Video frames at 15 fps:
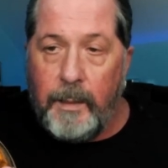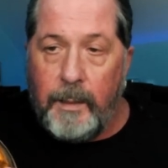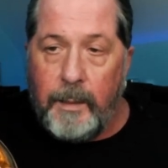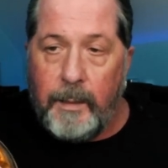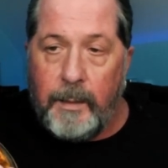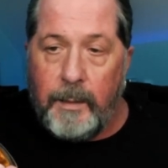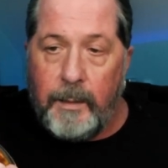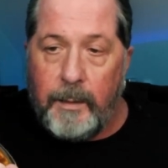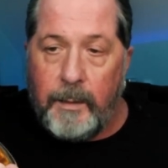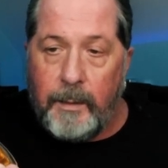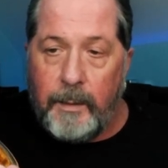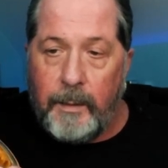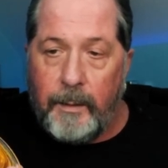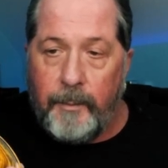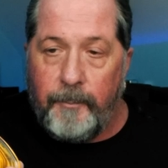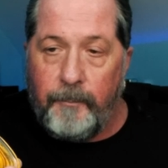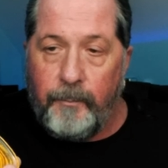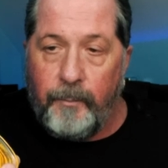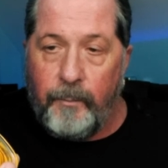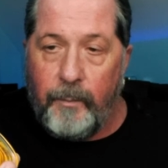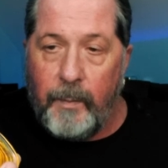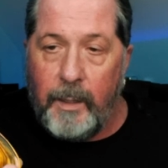and
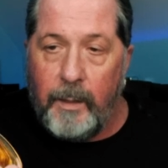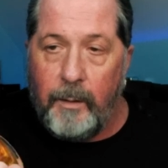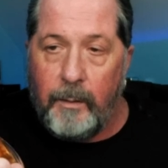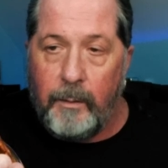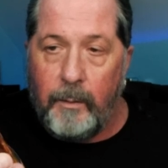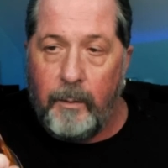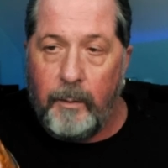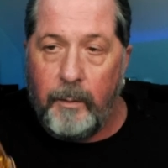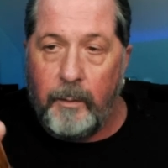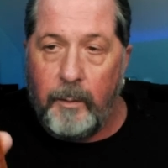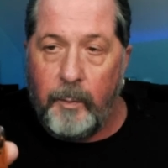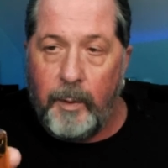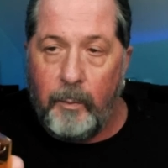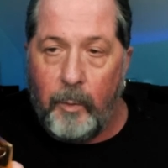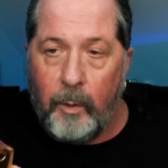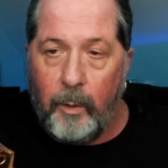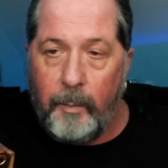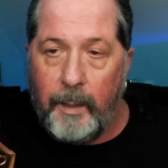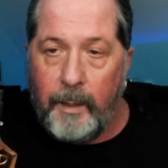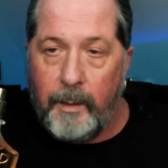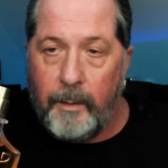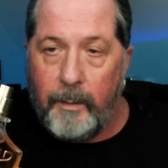learn a little bit more
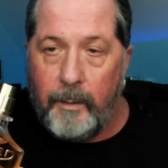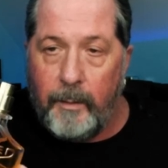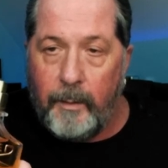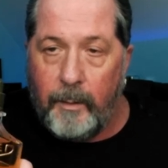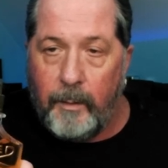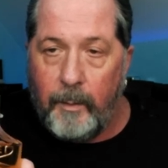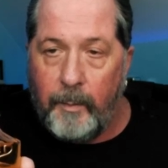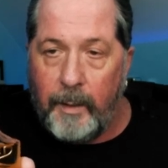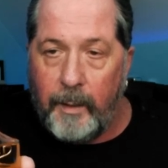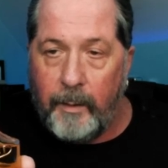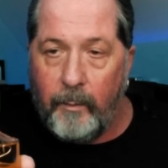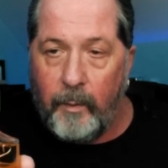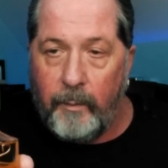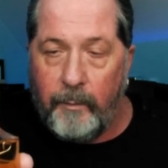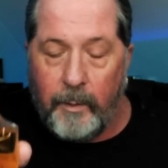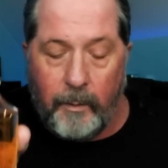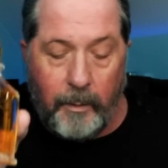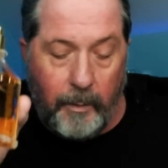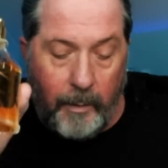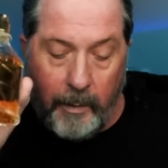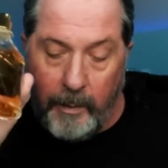about it. I'll come back and review it.